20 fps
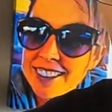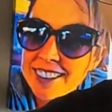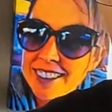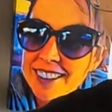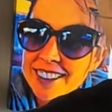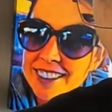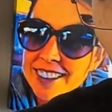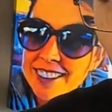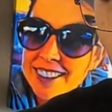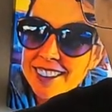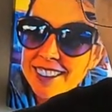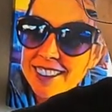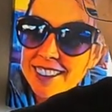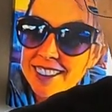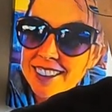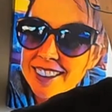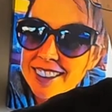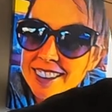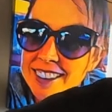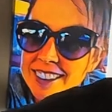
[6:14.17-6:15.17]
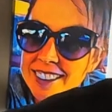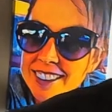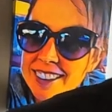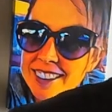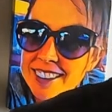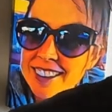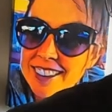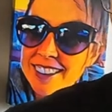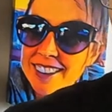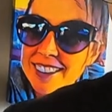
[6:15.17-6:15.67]

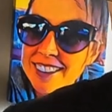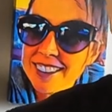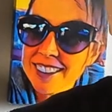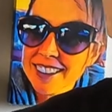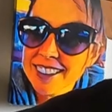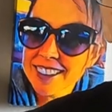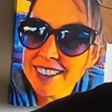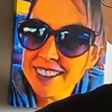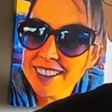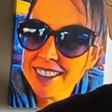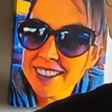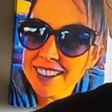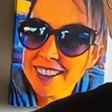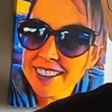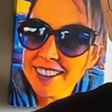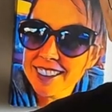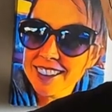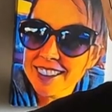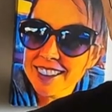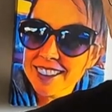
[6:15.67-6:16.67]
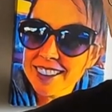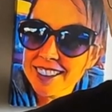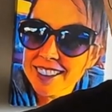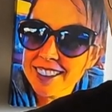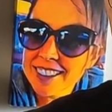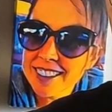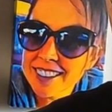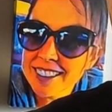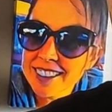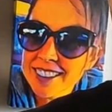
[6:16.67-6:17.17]

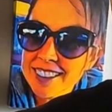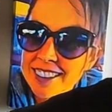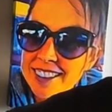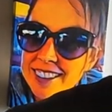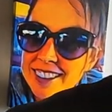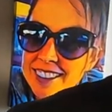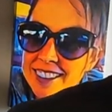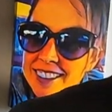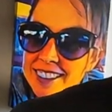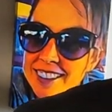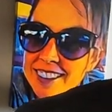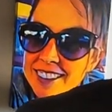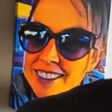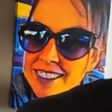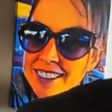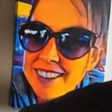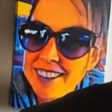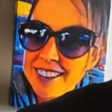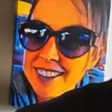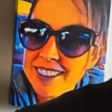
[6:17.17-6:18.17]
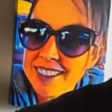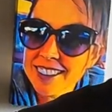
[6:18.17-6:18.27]
This person isn't speaking.